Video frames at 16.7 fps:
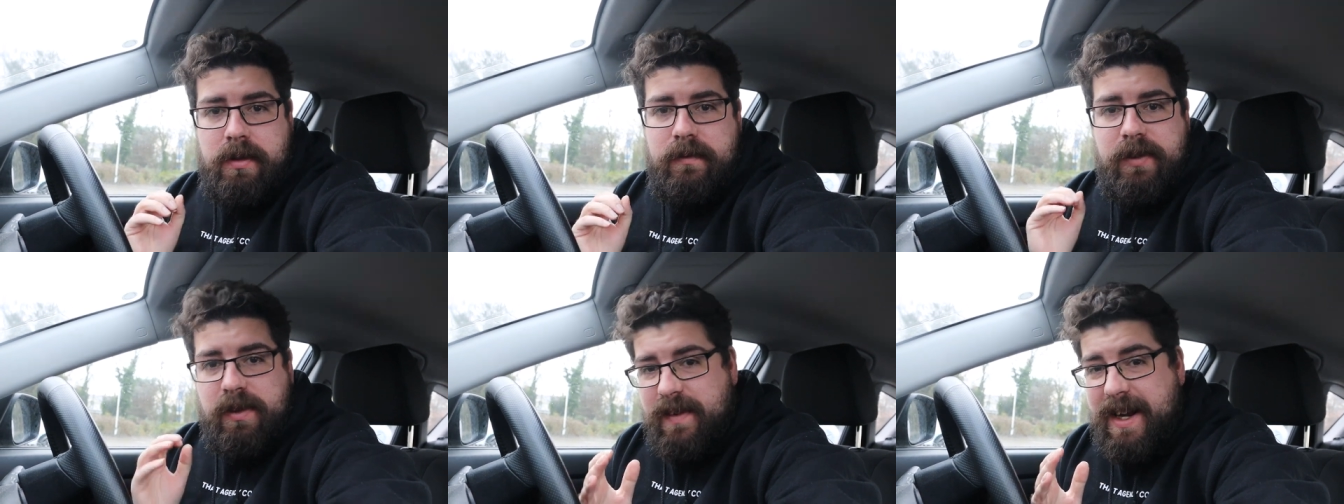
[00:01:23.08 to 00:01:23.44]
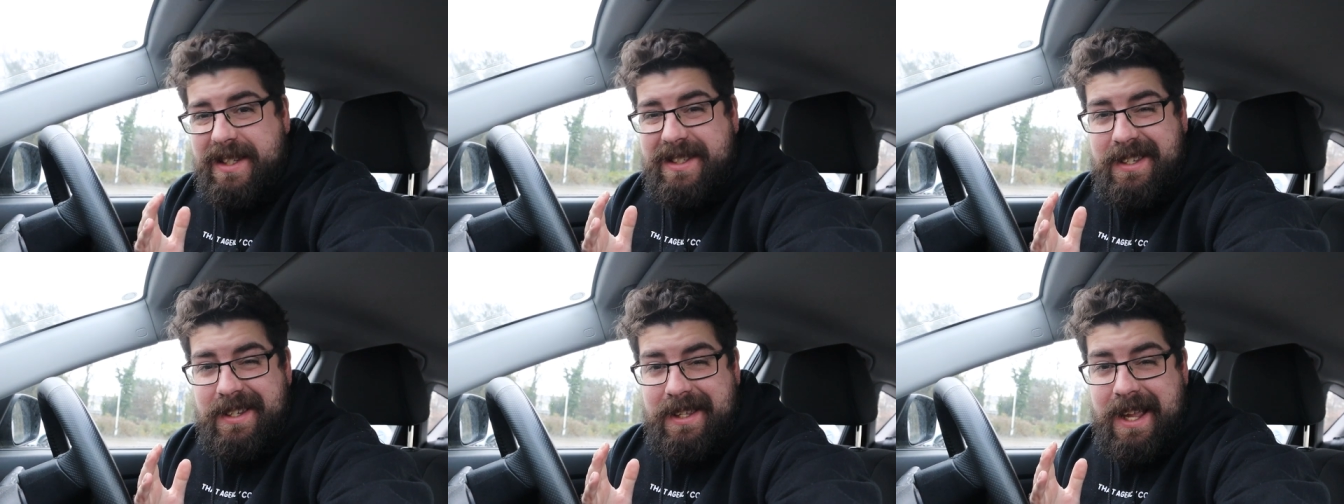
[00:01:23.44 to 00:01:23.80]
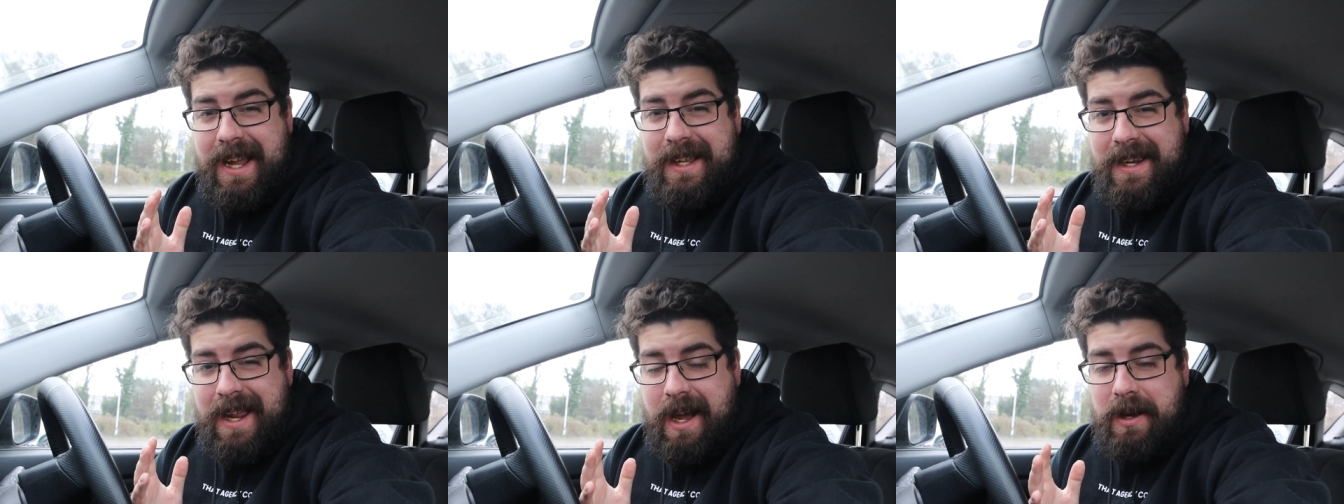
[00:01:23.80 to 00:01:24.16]
For the rest of the
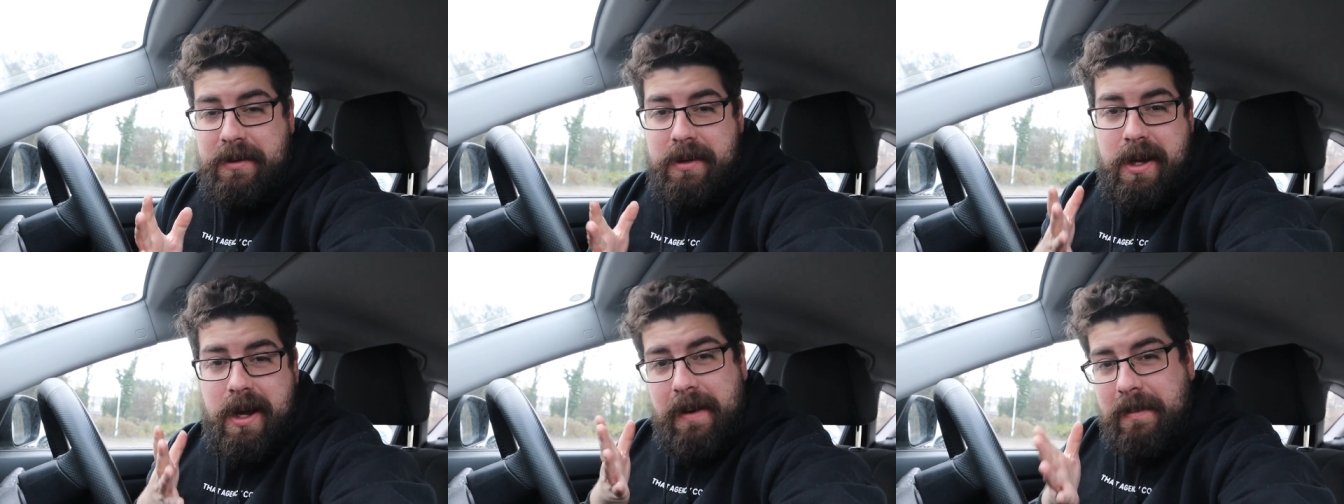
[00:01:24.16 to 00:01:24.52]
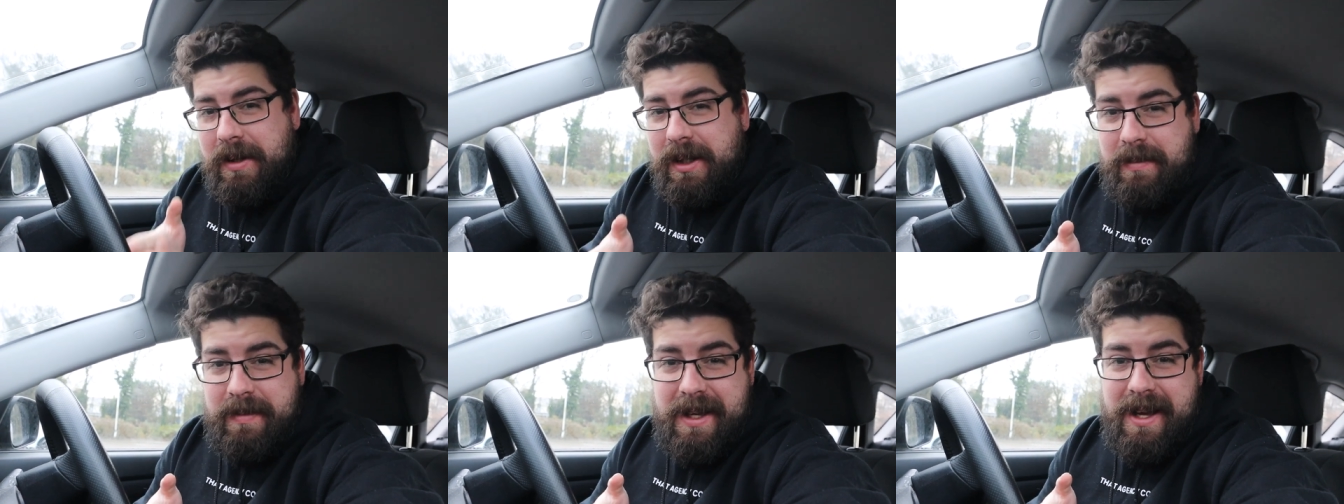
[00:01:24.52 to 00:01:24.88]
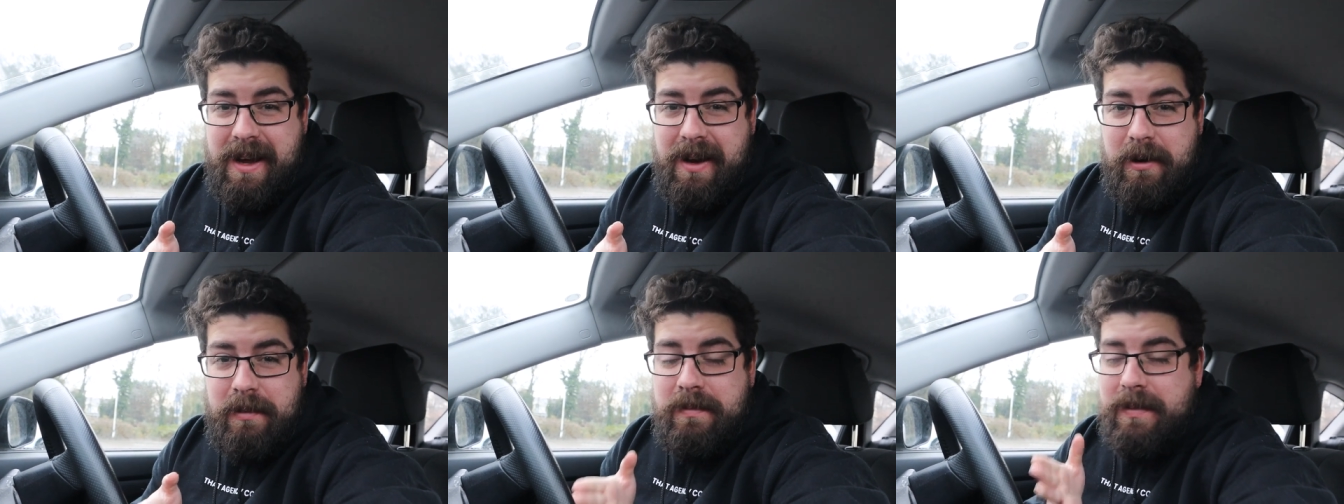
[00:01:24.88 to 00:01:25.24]
day now, I'm going to be
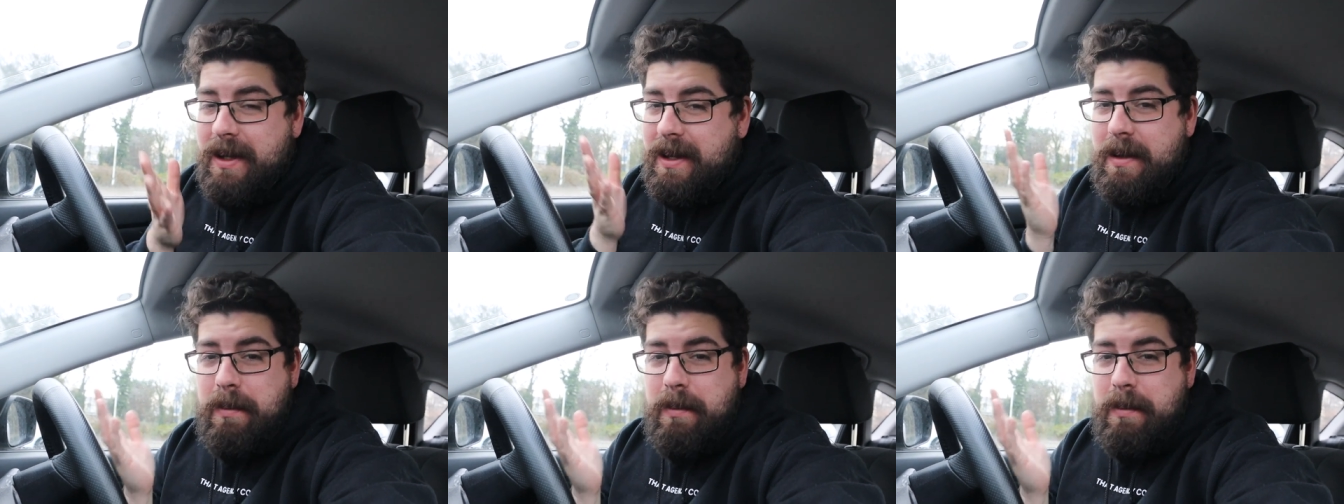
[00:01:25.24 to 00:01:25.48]
at home.